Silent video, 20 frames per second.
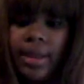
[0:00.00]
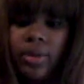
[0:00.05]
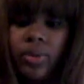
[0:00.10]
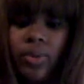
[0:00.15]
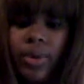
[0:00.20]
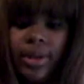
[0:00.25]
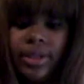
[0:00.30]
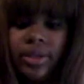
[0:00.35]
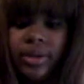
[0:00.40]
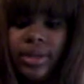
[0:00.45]
the
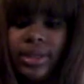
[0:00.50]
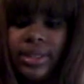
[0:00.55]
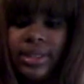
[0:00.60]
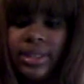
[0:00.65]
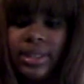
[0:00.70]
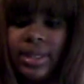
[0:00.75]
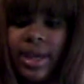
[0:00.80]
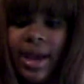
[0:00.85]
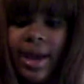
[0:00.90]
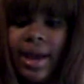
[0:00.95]
ones on the
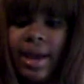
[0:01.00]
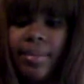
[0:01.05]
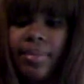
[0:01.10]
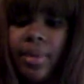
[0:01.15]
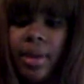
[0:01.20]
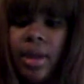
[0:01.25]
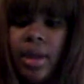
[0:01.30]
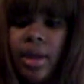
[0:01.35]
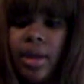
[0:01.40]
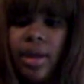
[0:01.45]
top
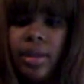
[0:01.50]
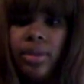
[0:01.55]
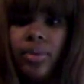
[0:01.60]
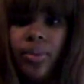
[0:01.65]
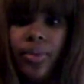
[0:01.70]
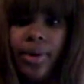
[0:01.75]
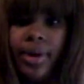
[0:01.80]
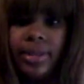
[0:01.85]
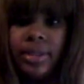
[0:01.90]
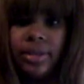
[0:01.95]
and the
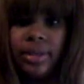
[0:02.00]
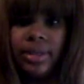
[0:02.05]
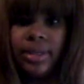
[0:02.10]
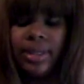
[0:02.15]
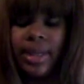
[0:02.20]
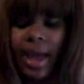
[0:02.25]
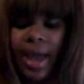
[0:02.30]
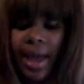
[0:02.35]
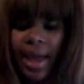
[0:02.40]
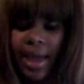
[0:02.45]
ones on the
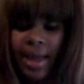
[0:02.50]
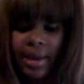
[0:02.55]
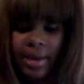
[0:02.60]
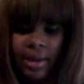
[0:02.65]
side,